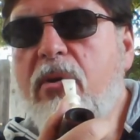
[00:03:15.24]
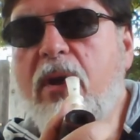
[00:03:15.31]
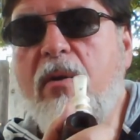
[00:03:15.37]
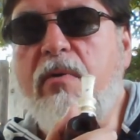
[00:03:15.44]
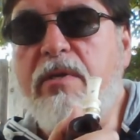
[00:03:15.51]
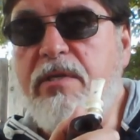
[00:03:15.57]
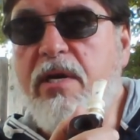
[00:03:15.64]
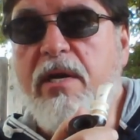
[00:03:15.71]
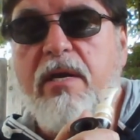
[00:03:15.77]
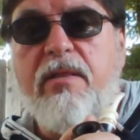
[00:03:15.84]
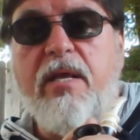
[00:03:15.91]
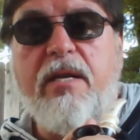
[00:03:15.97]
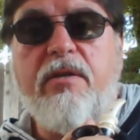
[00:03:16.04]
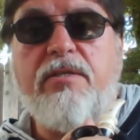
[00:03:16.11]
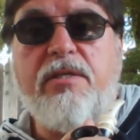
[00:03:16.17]
I want to tell you
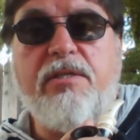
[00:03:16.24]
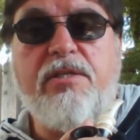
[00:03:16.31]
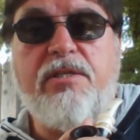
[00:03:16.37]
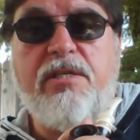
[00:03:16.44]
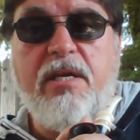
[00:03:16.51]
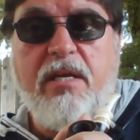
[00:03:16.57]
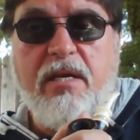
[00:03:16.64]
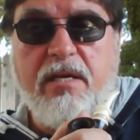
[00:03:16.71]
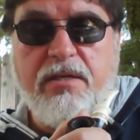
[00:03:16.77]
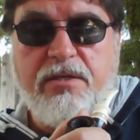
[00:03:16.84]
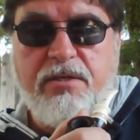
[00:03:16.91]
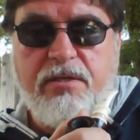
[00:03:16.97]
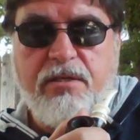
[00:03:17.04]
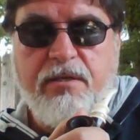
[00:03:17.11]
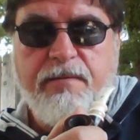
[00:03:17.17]
that it's
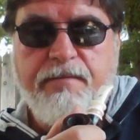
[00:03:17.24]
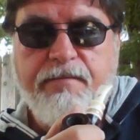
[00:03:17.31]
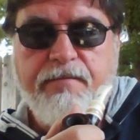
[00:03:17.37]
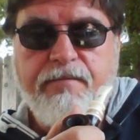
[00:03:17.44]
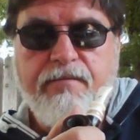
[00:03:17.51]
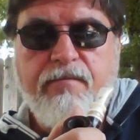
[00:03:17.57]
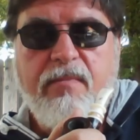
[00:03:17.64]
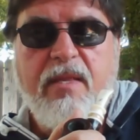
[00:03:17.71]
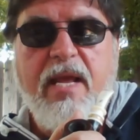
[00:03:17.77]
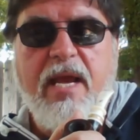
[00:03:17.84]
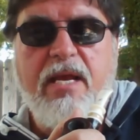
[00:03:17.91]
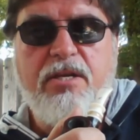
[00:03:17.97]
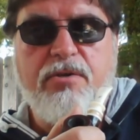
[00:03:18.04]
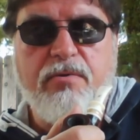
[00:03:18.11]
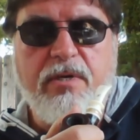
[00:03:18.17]
insidious,
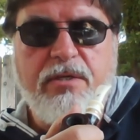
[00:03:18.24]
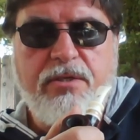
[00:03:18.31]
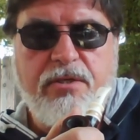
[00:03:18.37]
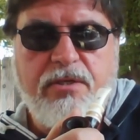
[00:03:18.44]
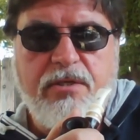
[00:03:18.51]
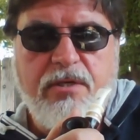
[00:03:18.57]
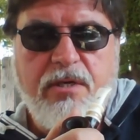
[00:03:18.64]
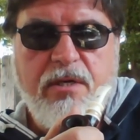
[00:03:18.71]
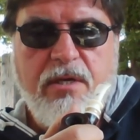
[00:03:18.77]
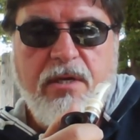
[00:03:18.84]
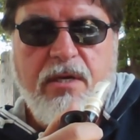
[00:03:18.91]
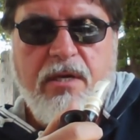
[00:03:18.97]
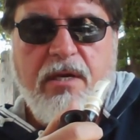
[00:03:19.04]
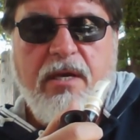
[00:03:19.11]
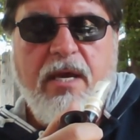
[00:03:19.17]
dangerous,
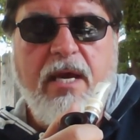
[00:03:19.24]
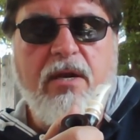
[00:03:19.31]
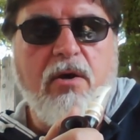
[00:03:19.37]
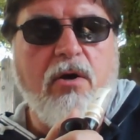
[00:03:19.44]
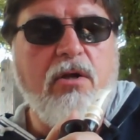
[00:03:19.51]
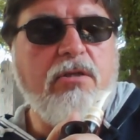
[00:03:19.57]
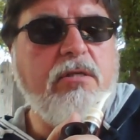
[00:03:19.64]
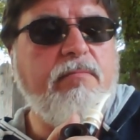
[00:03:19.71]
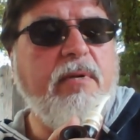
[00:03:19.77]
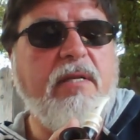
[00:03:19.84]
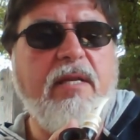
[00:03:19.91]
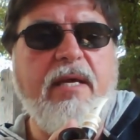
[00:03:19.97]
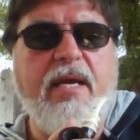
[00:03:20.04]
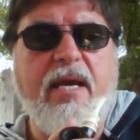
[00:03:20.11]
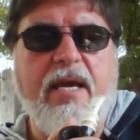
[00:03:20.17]
and
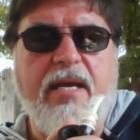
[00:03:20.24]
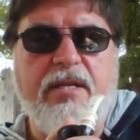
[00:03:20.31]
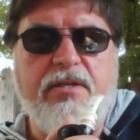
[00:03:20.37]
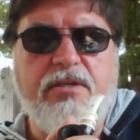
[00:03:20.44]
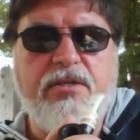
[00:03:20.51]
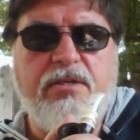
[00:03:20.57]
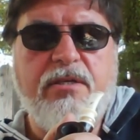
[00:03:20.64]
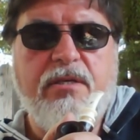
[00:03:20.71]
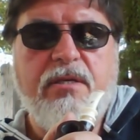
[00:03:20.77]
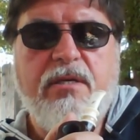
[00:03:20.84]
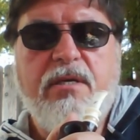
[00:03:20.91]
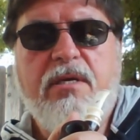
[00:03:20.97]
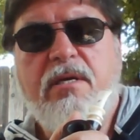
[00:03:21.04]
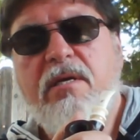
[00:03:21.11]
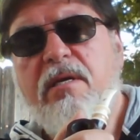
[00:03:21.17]
ultimately ends
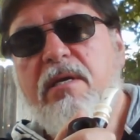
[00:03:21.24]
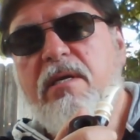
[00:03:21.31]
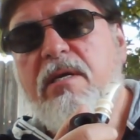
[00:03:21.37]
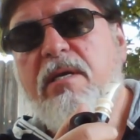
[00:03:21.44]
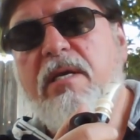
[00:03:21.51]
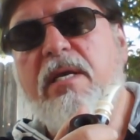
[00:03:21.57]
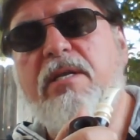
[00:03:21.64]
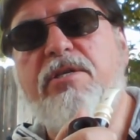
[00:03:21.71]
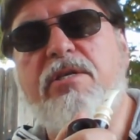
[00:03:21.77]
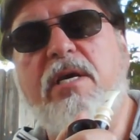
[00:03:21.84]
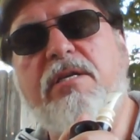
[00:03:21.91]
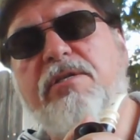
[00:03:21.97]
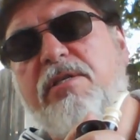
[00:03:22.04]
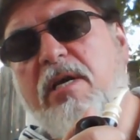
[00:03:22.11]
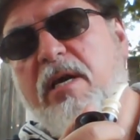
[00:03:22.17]
in
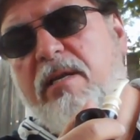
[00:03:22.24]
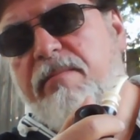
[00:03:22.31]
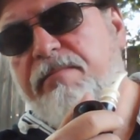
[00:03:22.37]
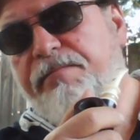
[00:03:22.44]
genocide.